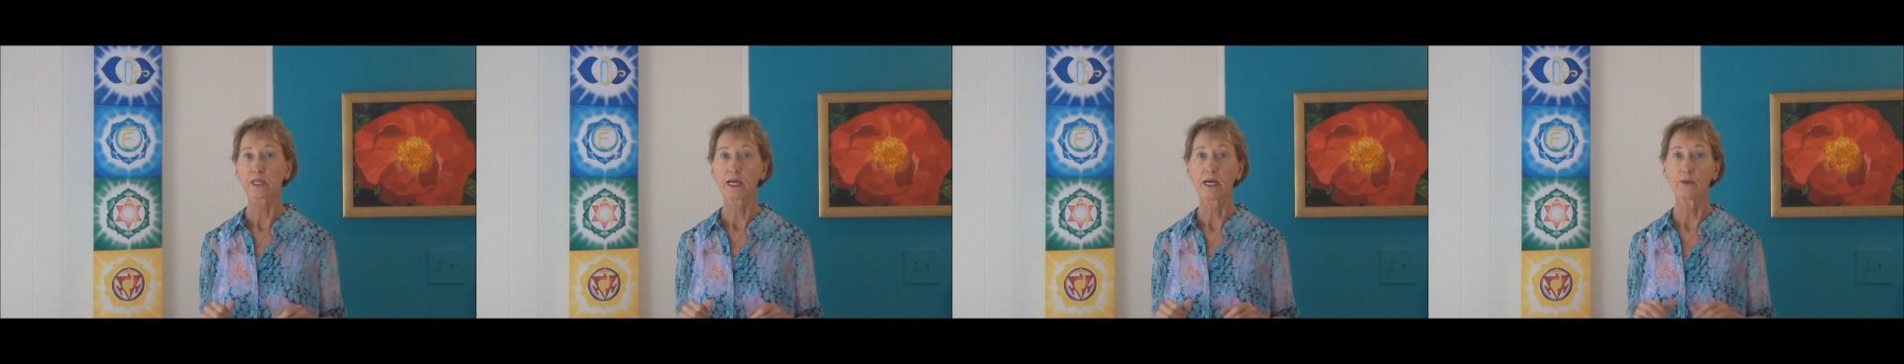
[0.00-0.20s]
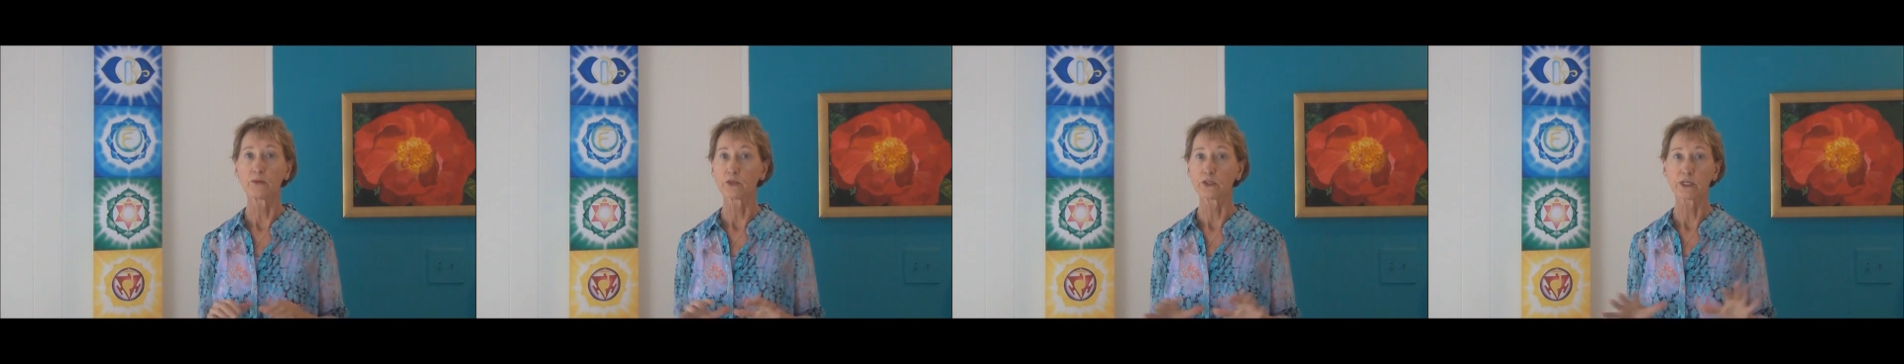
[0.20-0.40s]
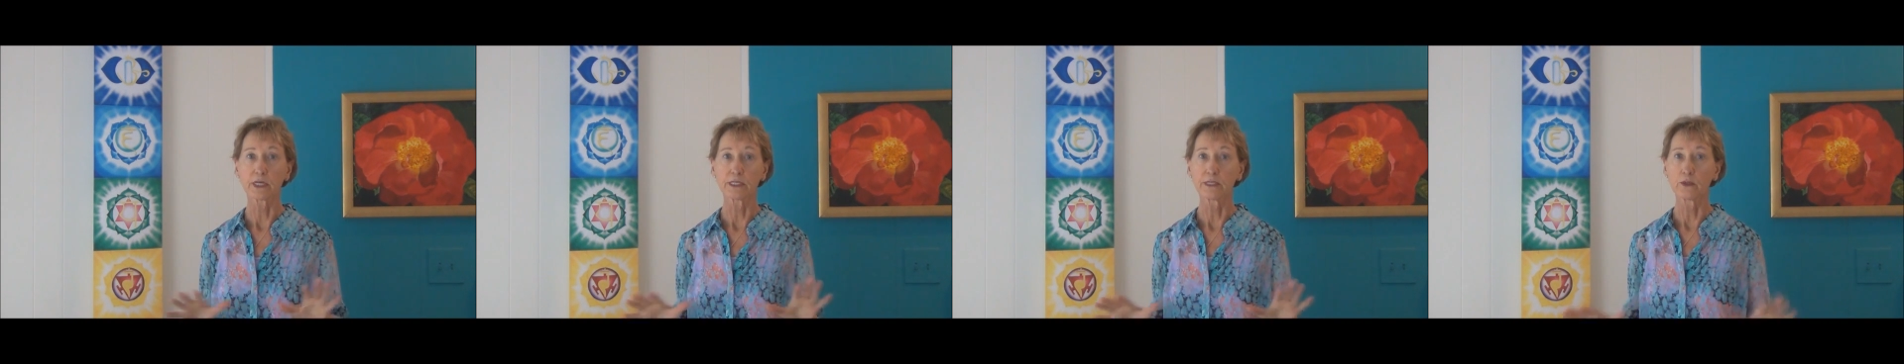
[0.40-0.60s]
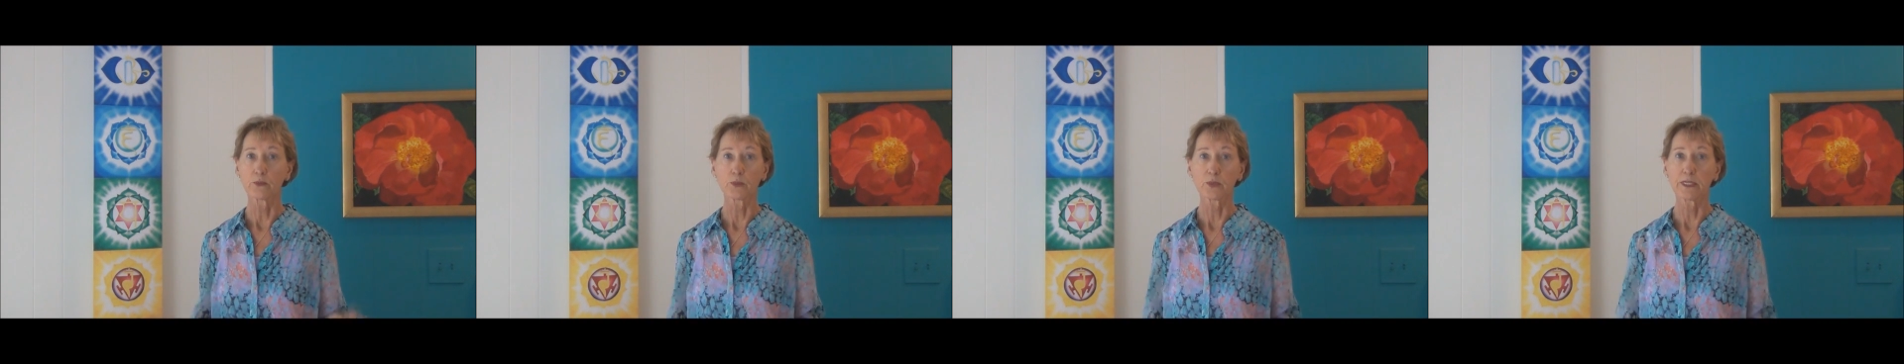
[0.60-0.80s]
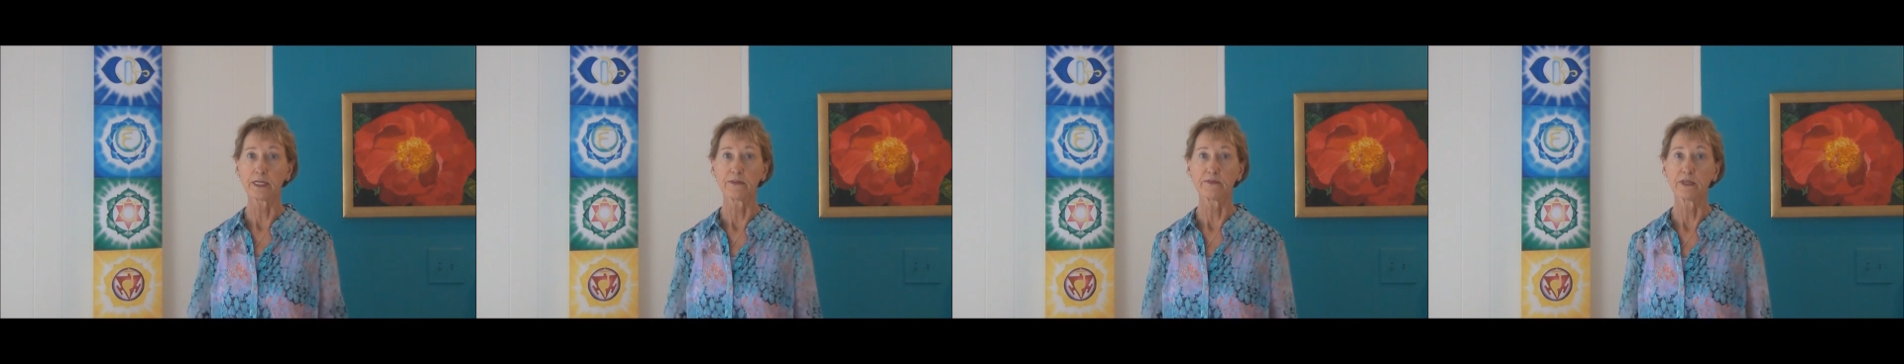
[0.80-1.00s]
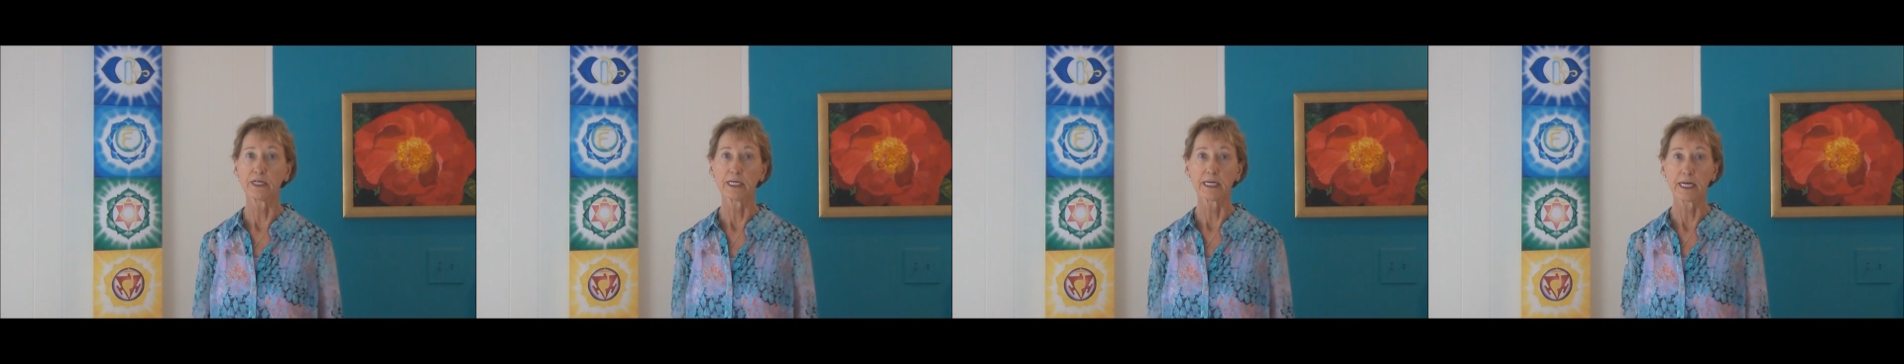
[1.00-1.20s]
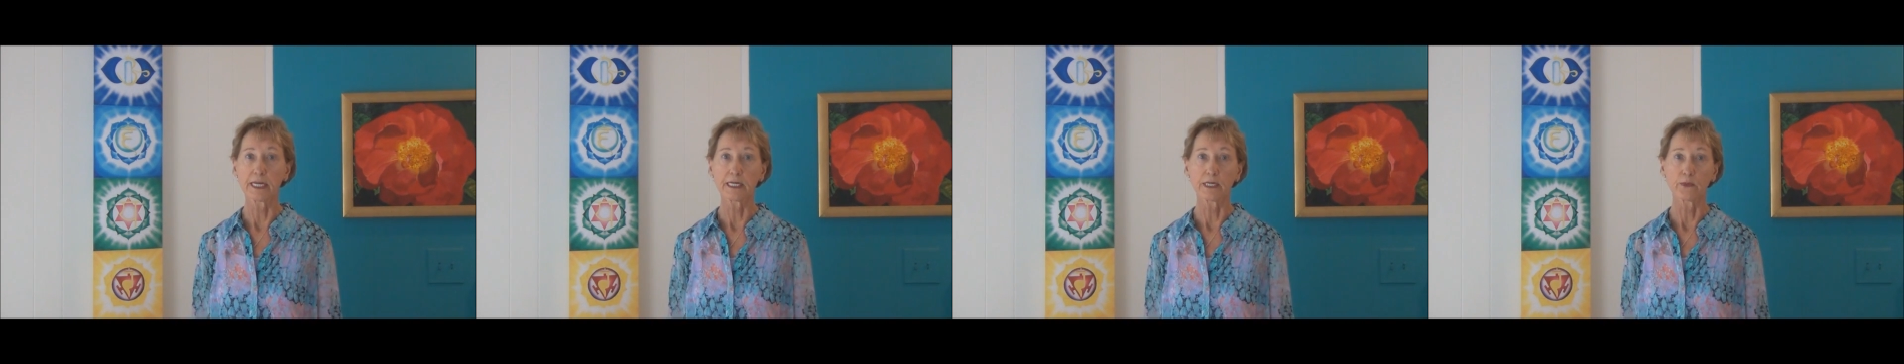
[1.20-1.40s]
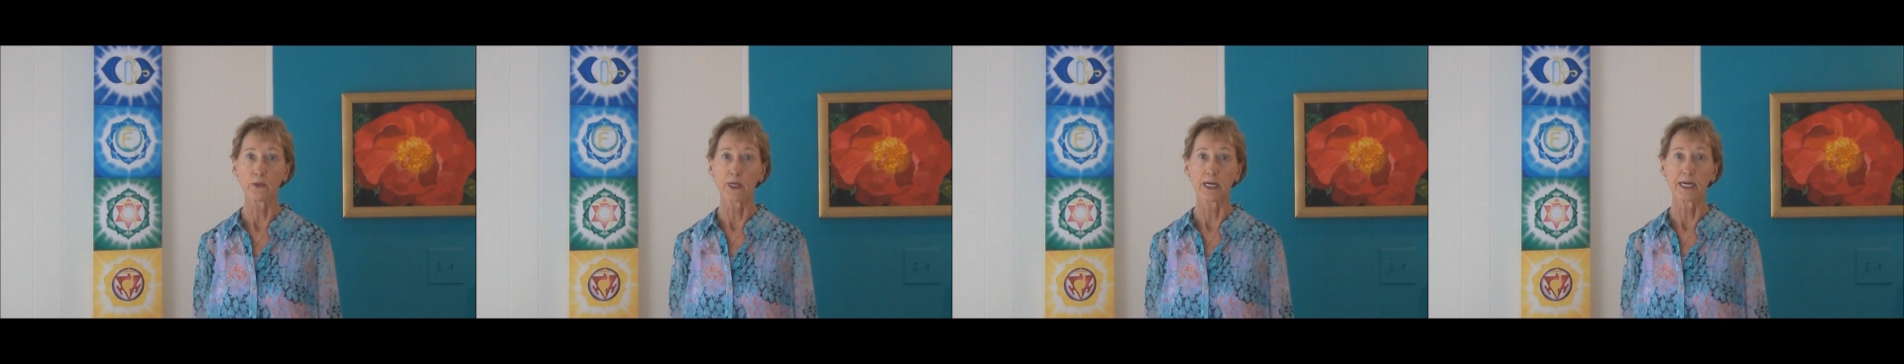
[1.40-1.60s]
and which I don't believe in
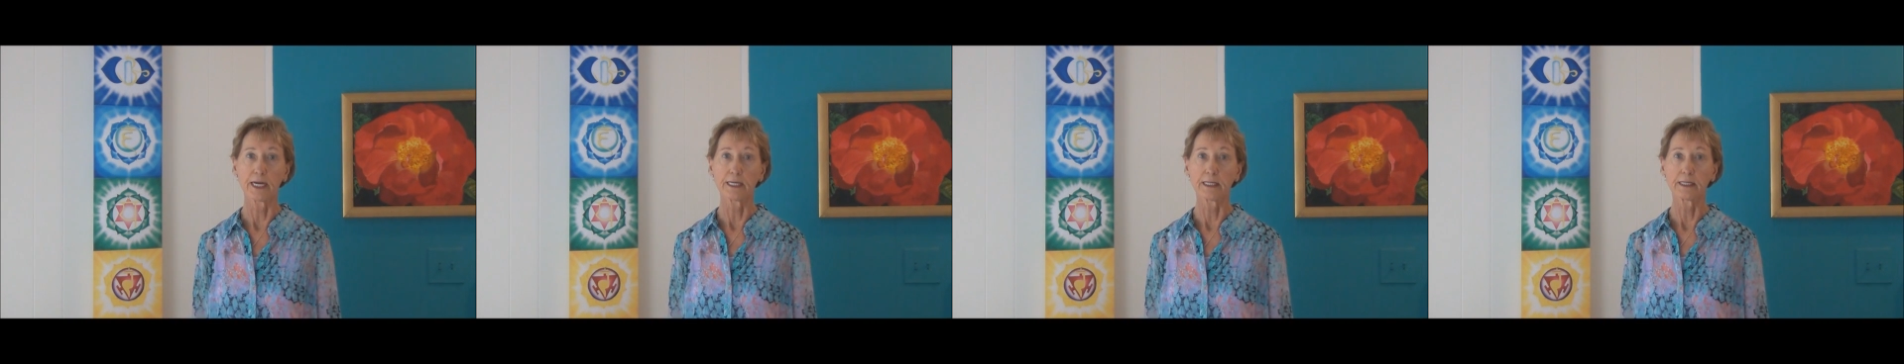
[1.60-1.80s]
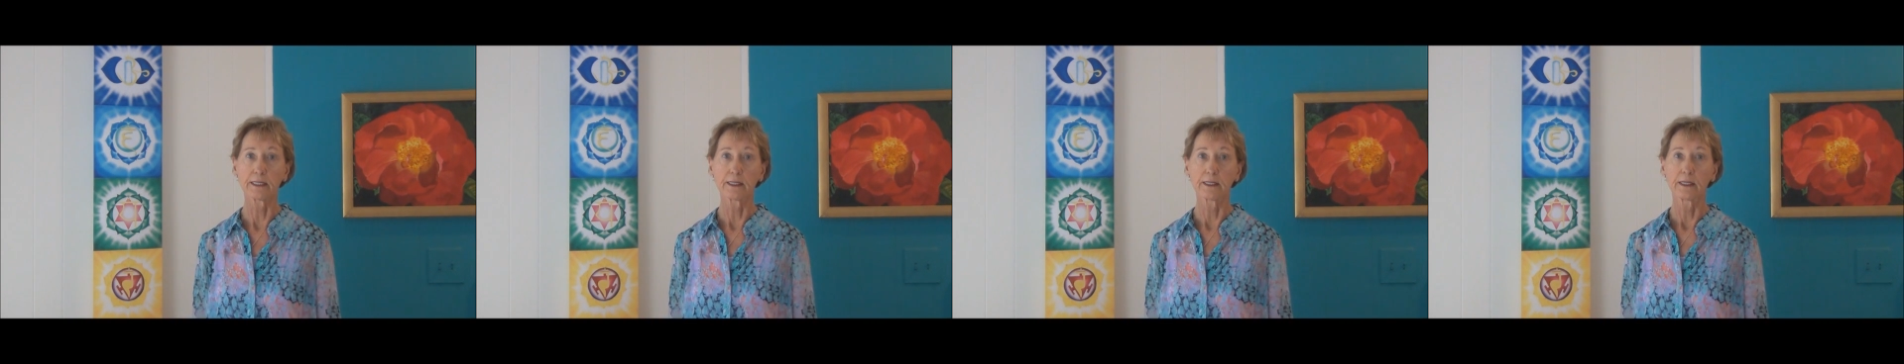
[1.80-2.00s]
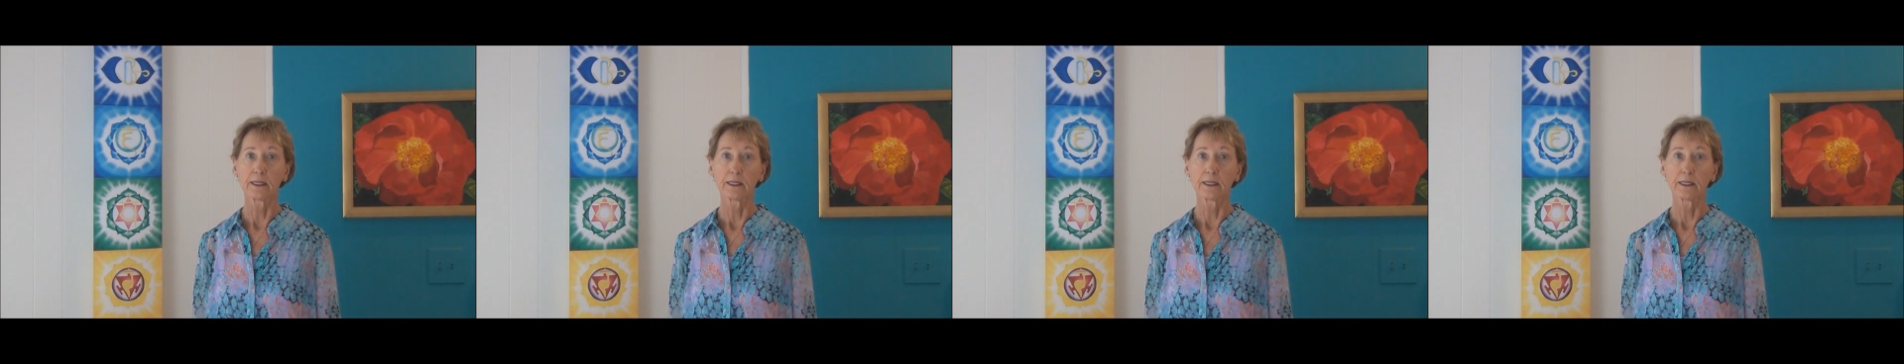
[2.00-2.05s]
anyway.